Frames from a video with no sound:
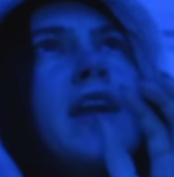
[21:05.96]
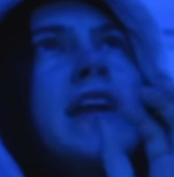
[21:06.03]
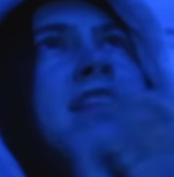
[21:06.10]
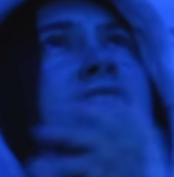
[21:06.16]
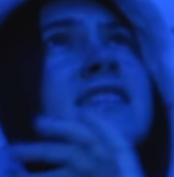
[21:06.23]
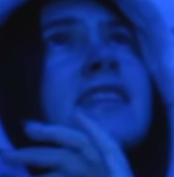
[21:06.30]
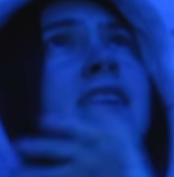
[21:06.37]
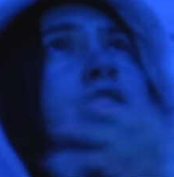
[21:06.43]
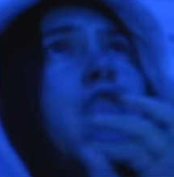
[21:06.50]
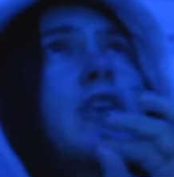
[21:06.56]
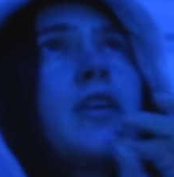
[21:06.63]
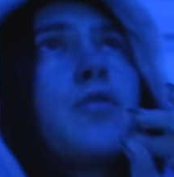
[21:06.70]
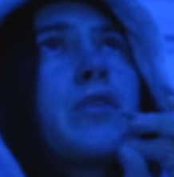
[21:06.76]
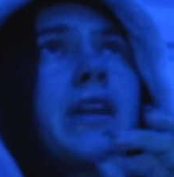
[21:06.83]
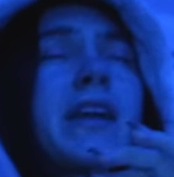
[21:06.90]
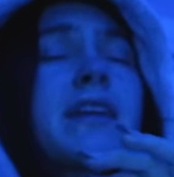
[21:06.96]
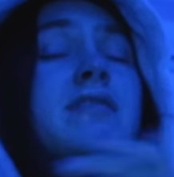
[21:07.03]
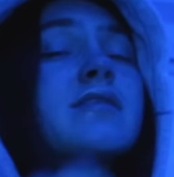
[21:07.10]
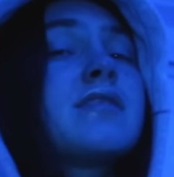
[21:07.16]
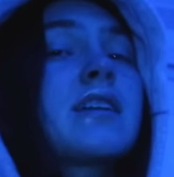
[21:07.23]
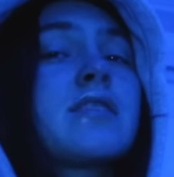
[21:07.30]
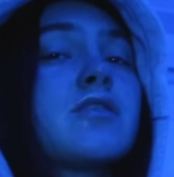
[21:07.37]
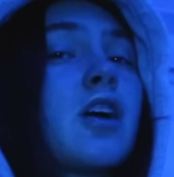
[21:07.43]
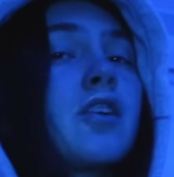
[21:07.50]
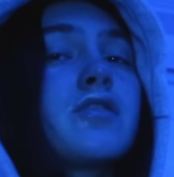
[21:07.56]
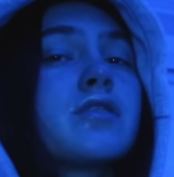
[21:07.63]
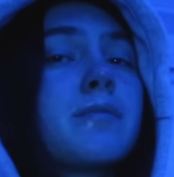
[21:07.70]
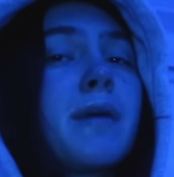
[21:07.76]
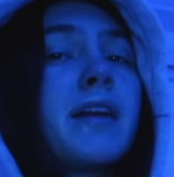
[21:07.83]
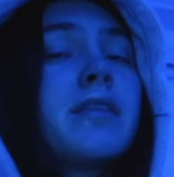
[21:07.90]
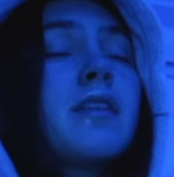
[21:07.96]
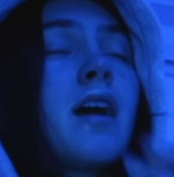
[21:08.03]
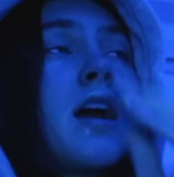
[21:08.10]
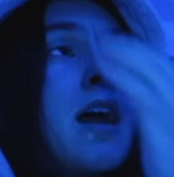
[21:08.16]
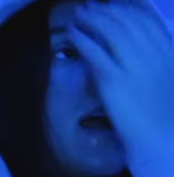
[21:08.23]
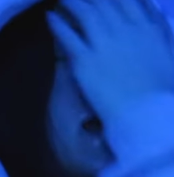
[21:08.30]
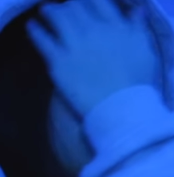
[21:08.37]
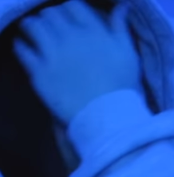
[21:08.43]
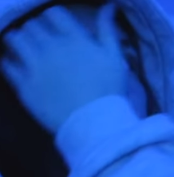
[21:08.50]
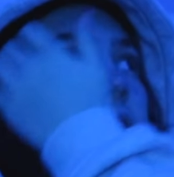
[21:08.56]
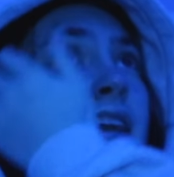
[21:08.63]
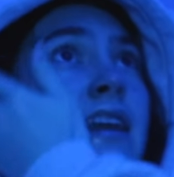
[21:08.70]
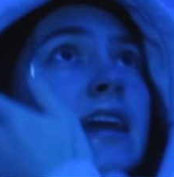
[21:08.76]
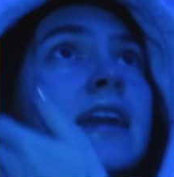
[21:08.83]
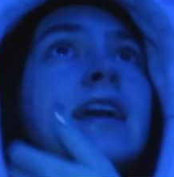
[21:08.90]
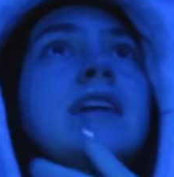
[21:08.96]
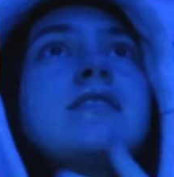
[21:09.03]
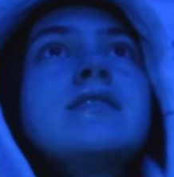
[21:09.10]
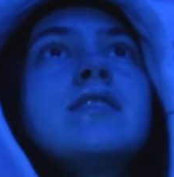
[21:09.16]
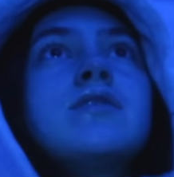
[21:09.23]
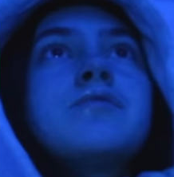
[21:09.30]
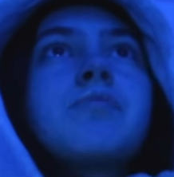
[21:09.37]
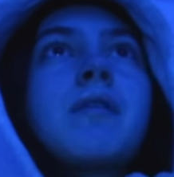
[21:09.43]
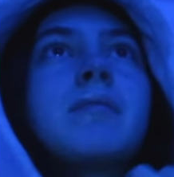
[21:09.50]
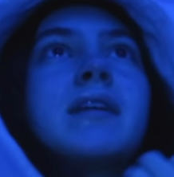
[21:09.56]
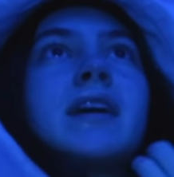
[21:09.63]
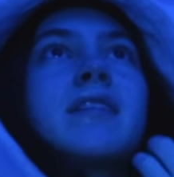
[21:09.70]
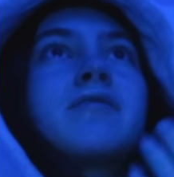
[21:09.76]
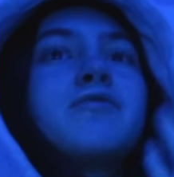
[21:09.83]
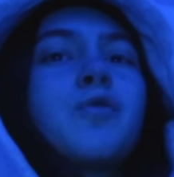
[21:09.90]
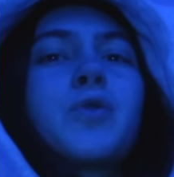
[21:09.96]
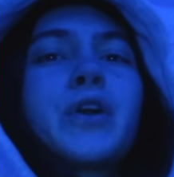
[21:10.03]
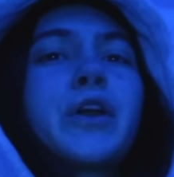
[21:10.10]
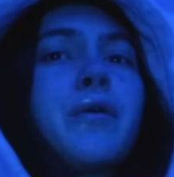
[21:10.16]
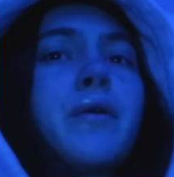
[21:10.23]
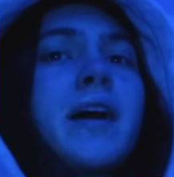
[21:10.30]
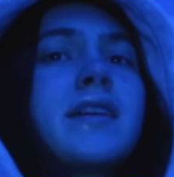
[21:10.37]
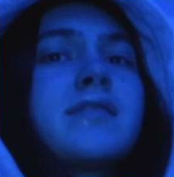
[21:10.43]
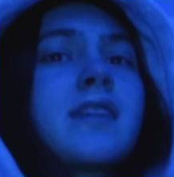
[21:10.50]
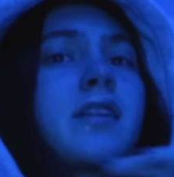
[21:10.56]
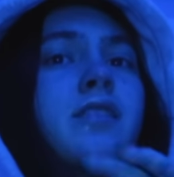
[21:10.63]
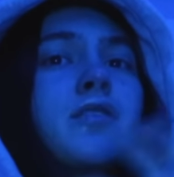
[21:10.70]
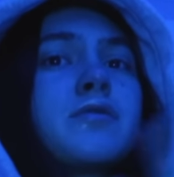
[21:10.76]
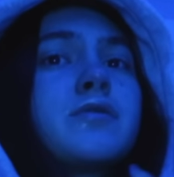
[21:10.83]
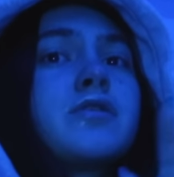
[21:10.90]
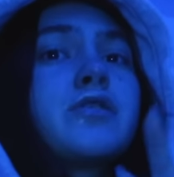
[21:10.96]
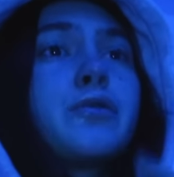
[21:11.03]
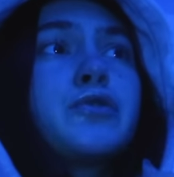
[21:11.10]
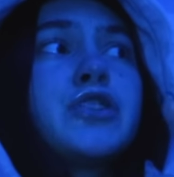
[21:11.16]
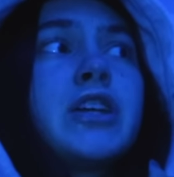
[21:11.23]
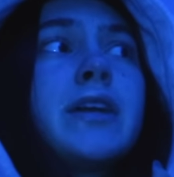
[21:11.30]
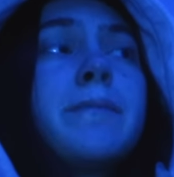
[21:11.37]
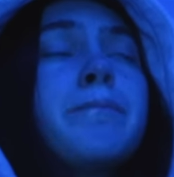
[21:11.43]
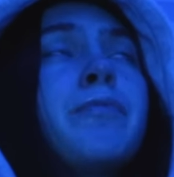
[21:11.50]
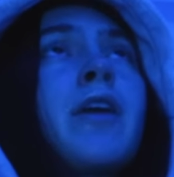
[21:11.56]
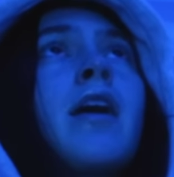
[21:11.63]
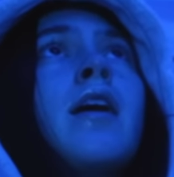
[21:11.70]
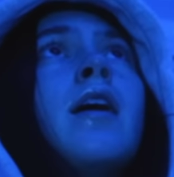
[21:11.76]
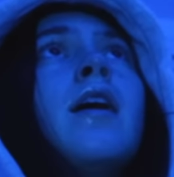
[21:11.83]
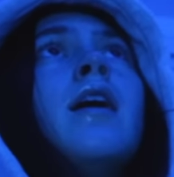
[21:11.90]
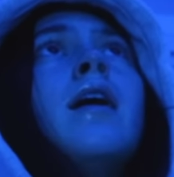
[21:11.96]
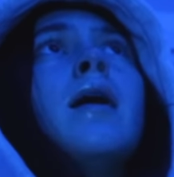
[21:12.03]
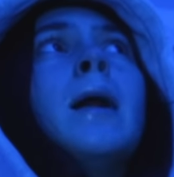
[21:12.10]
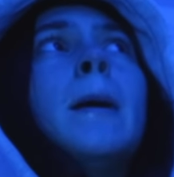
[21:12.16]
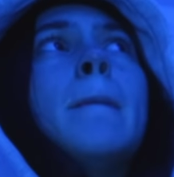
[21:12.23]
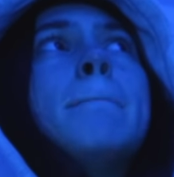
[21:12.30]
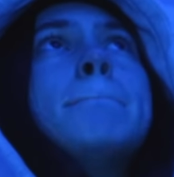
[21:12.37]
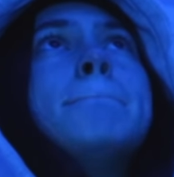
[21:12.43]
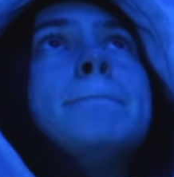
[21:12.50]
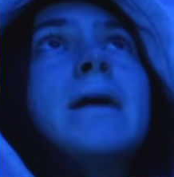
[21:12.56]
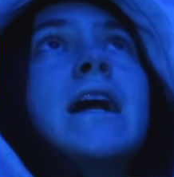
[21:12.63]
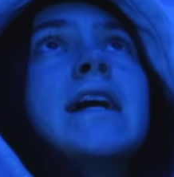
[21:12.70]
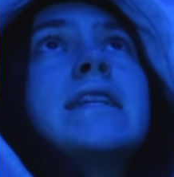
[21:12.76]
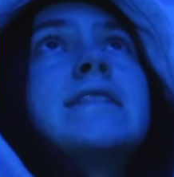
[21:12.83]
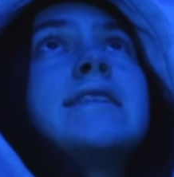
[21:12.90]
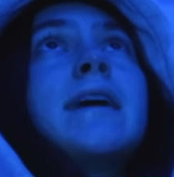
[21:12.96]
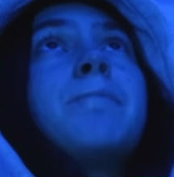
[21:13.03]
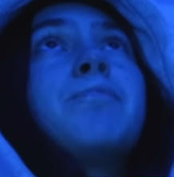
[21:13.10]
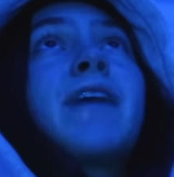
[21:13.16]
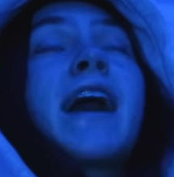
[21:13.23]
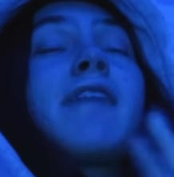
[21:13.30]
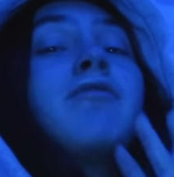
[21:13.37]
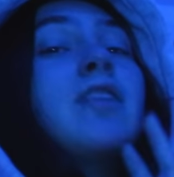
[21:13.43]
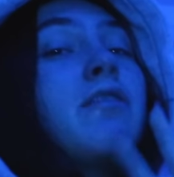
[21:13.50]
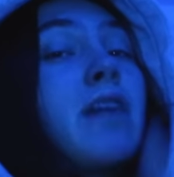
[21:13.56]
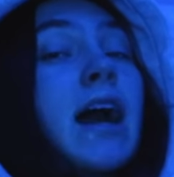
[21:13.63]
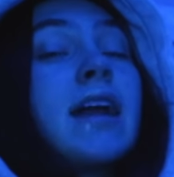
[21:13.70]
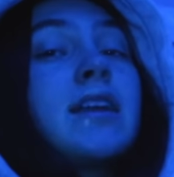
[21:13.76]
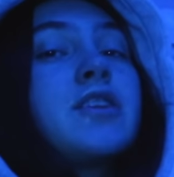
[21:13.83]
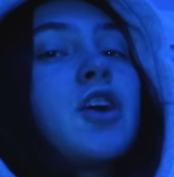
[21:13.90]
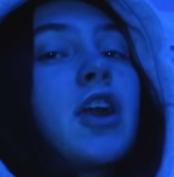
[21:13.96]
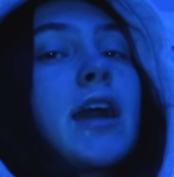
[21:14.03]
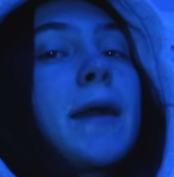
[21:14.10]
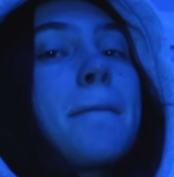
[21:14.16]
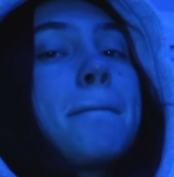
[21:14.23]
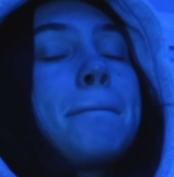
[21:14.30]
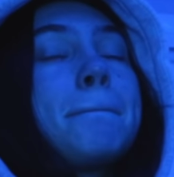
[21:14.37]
It's literally only like $6 a month Canadian, so it's probably like $4 US. I don't know, it's so cheap. But they have Love Island on it,